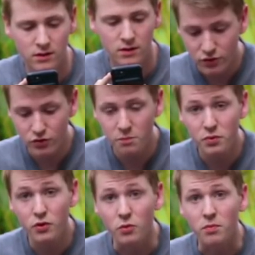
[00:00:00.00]
Do you
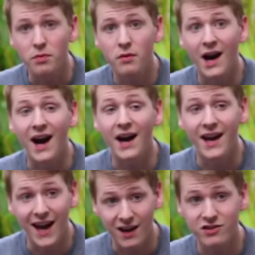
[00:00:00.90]
poop? I
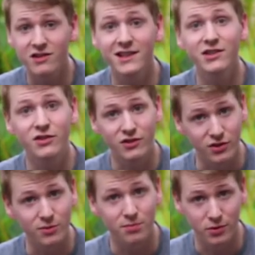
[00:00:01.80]
actually
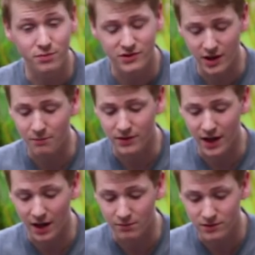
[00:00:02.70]
do poop
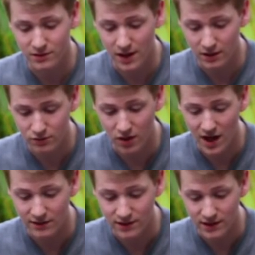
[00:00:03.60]
sometimes. Thanks for
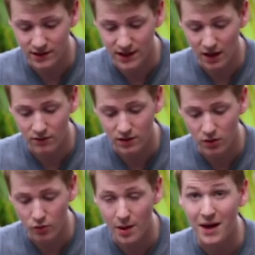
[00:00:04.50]
asking,
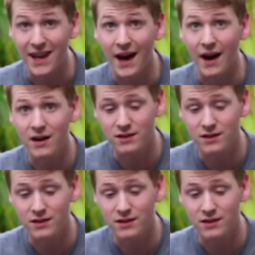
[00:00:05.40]
Devin Ramana.